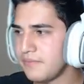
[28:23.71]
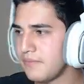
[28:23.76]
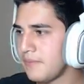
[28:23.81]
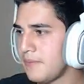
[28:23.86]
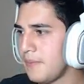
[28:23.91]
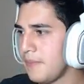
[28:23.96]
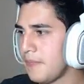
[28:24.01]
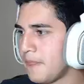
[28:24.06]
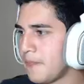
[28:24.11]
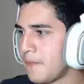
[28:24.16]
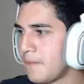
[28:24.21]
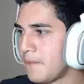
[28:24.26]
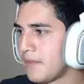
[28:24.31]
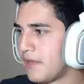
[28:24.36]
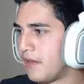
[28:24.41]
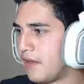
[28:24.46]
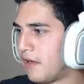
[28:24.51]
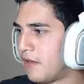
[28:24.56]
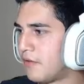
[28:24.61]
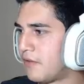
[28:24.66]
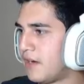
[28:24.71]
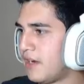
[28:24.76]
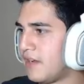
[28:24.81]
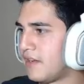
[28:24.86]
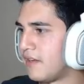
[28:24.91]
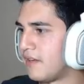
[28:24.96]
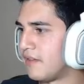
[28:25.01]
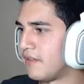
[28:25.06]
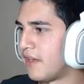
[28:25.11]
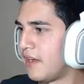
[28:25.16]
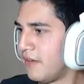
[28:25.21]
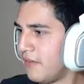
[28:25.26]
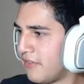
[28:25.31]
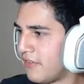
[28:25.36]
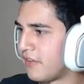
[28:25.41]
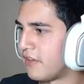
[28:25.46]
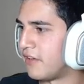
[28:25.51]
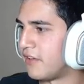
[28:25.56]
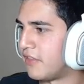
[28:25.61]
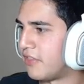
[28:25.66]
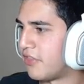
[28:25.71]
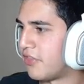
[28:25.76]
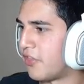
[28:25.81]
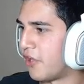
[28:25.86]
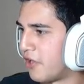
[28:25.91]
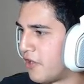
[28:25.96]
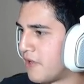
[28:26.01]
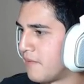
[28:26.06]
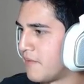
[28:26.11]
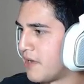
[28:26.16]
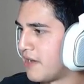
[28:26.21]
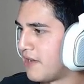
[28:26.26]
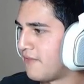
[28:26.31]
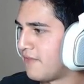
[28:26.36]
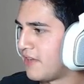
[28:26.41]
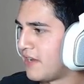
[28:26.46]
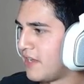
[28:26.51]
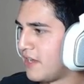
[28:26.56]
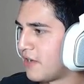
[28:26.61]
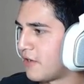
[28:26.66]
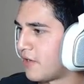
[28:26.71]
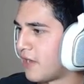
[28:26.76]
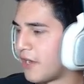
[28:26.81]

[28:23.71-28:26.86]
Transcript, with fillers: It is. All right, that was a good 30 minute video.